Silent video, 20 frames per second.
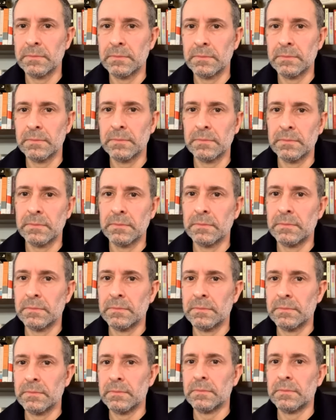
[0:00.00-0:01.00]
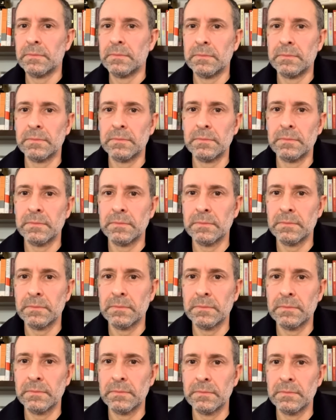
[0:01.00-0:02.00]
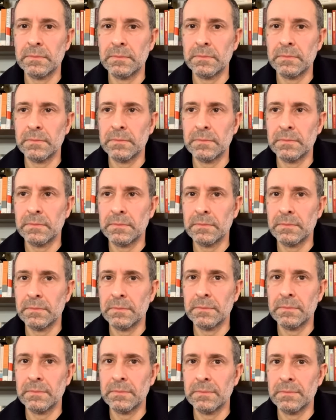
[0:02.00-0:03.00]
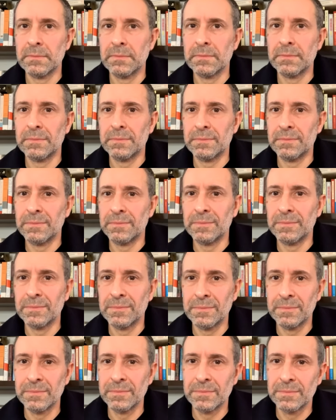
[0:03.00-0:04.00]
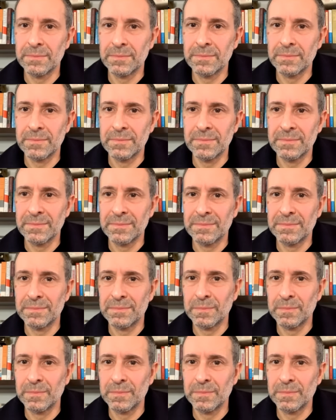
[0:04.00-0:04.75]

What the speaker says: [no speech]